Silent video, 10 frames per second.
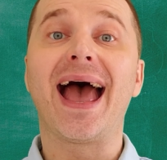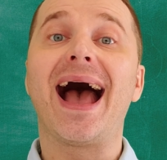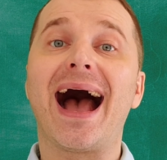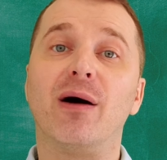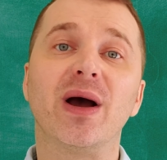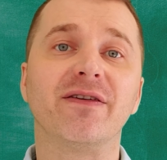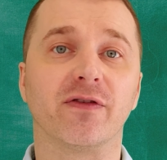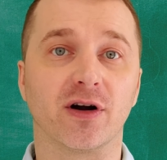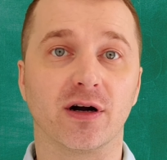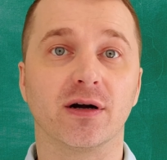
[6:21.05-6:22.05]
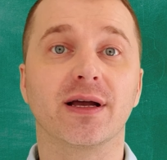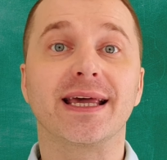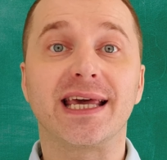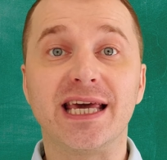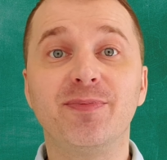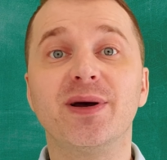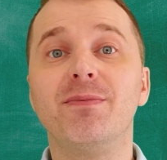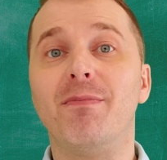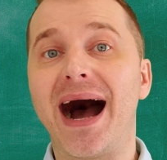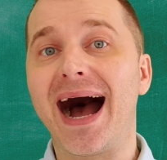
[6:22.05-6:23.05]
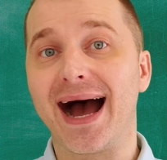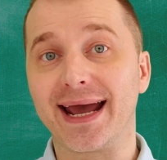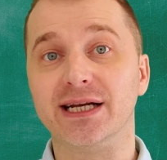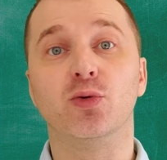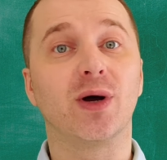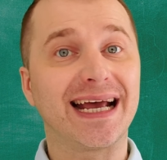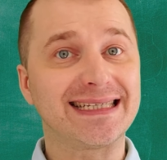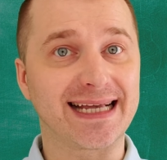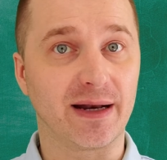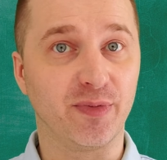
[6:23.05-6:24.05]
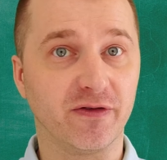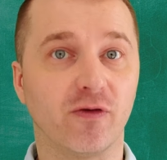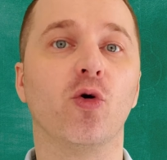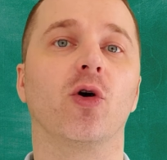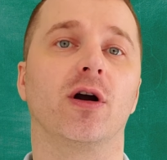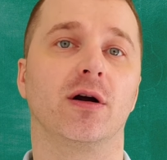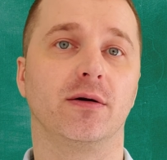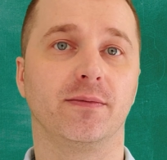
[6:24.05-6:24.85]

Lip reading: However, keep in mind what I said before.